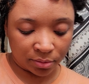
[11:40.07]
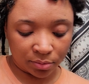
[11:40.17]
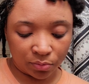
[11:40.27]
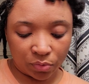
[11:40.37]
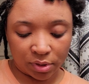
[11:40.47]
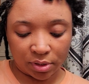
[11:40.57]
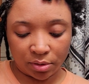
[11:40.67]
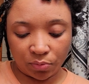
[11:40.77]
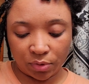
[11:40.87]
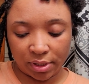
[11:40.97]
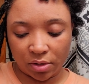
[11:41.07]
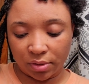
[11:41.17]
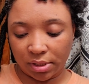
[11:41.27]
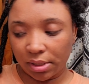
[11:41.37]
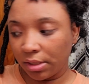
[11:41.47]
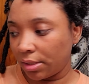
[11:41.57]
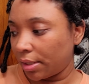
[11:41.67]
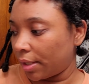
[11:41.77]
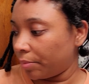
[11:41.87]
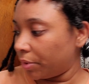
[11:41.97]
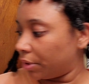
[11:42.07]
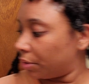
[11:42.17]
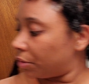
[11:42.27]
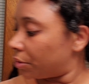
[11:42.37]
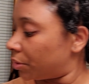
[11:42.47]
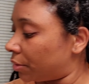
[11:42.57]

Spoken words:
wasn't really on the season that much.